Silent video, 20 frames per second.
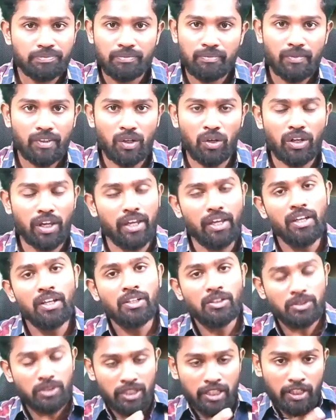Okay,
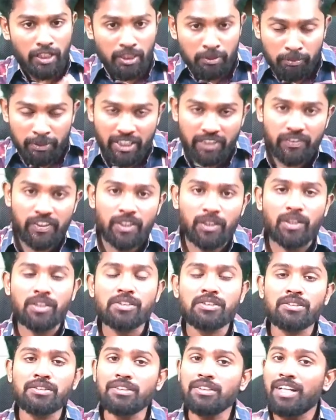so in between
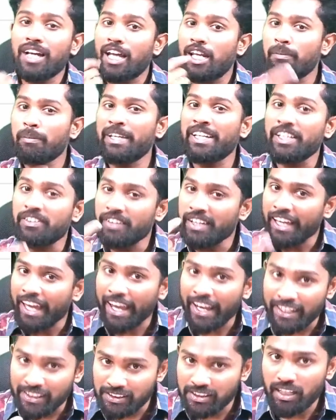also I'll be giving
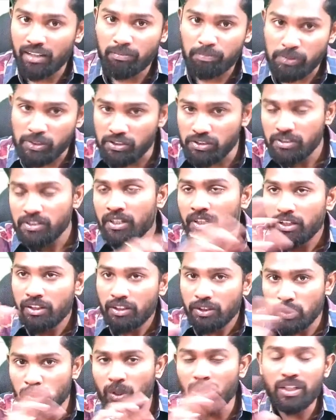examples
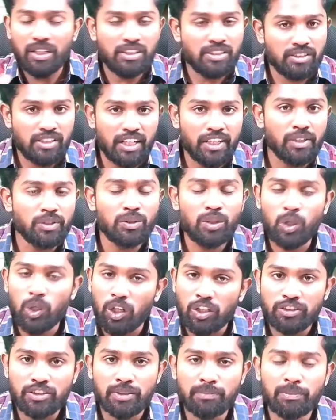to understand you the
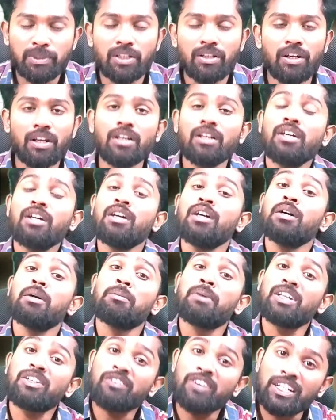concept and all.
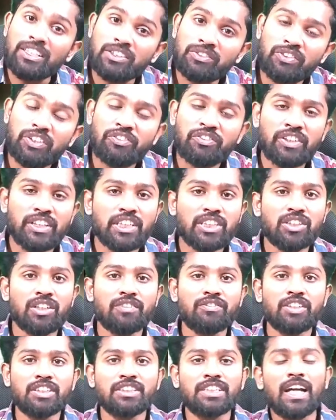But once we finish off
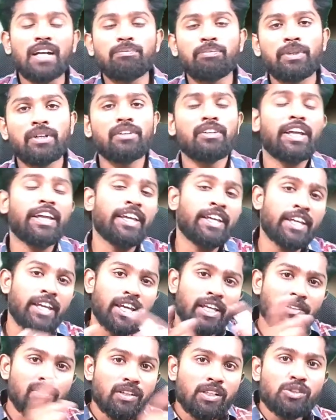the chapter,
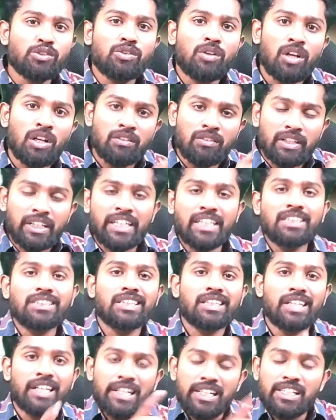again we'll solve each
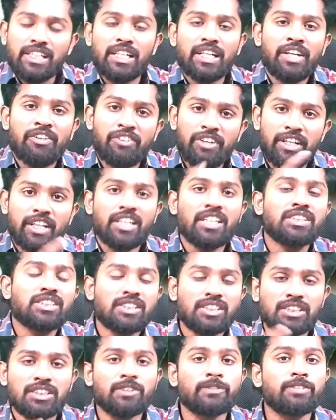and every
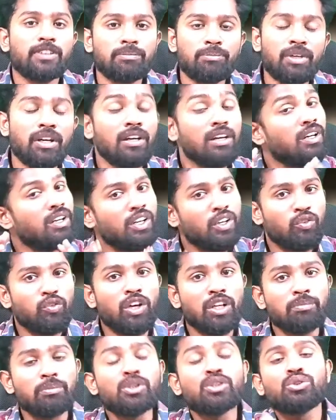illustration from the
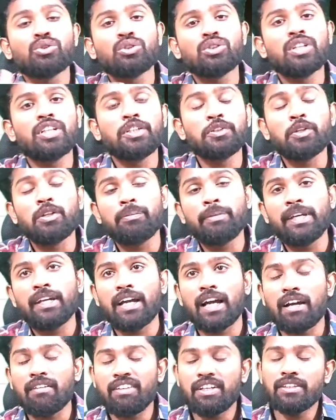workbook, so that you will be
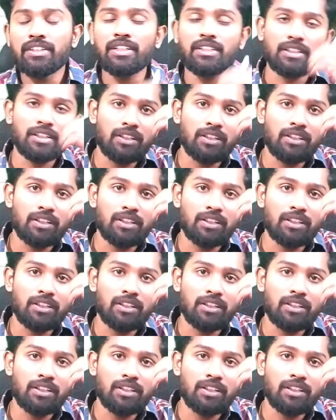having that